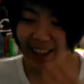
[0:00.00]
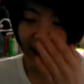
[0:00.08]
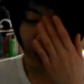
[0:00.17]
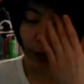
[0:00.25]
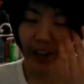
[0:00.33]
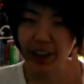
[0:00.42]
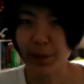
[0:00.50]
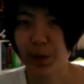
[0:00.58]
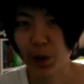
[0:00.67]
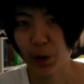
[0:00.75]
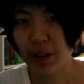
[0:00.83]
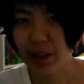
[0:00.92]
when it comes to
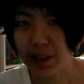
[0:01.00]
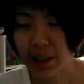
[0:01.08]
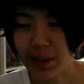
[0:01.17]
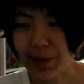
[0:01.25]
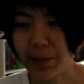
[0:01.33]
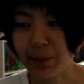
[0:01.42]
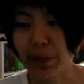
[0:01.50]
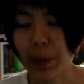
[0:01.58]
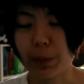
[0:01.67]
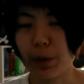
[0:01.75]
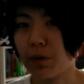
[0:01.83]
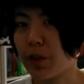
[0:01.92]
criticism and
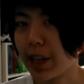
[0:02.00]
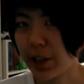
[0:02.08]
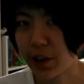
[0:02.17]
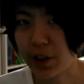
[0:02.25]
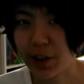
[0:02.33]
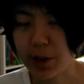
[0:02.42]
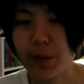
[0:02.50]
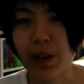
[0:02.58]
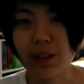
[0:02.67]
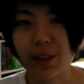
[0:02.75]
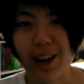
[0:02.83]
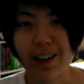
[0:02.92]
perfectionism and a
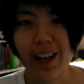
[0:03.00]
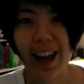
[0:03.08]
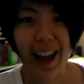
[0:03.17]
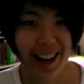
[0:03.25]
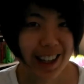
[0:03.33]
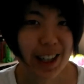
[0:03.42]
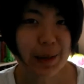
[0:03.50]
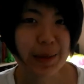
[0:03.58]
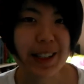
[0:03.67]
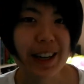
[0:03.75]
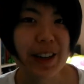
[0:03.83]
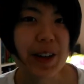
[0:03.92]
lot of the hang-ups
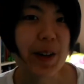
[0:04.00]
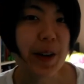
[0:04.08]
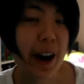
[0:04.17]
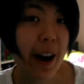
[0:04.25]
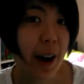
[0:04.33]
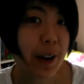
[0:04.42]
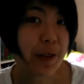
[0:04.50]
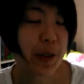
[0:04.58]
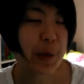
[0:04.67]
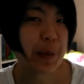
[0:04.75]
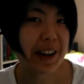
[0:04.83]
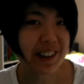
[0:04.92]
that you have or
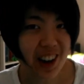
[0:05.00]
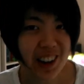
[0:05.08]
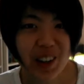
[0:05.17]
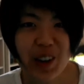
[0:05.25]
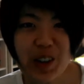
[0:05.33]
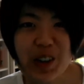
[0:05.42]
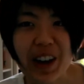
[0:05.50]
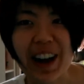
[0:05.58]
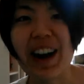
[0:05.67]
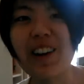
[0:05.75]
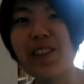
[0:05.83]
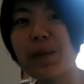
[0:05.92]
may not know you
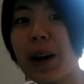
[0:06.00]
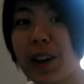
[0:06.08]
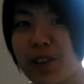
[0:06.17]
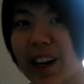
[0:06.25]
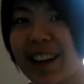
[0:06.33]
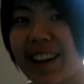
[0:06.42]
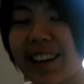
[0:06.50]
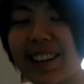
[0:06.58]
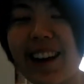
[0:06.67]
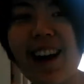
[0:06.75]
have about writing